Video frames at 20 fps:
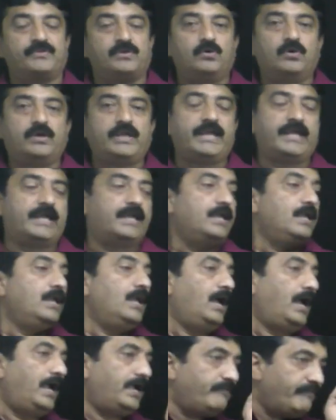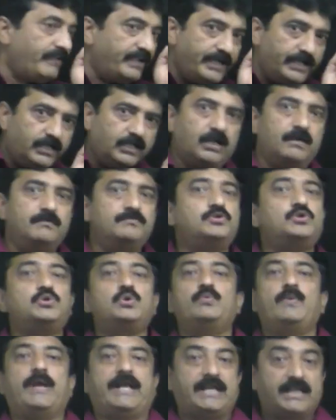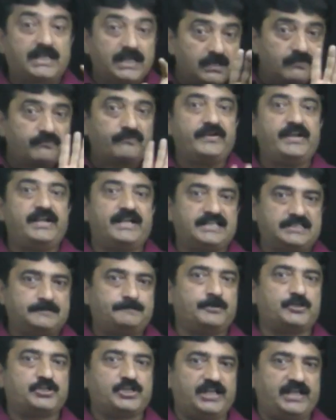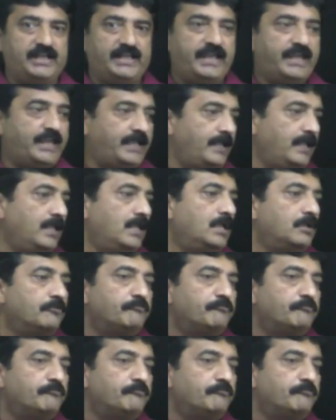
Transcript: Okay, and when it comes to vector field especially,